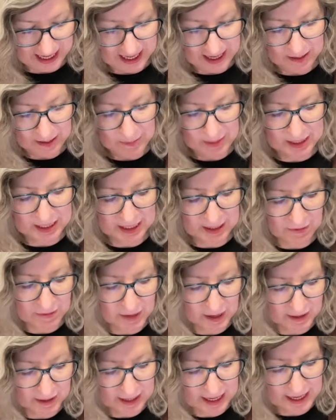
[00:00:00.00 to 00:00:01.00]
But
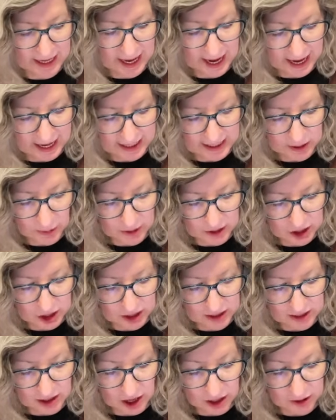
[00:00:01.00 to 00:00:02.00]
definitely ask questions
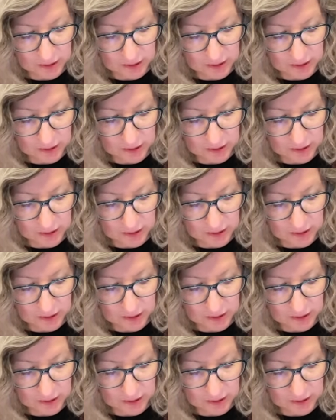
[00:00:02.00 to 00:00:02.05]
along the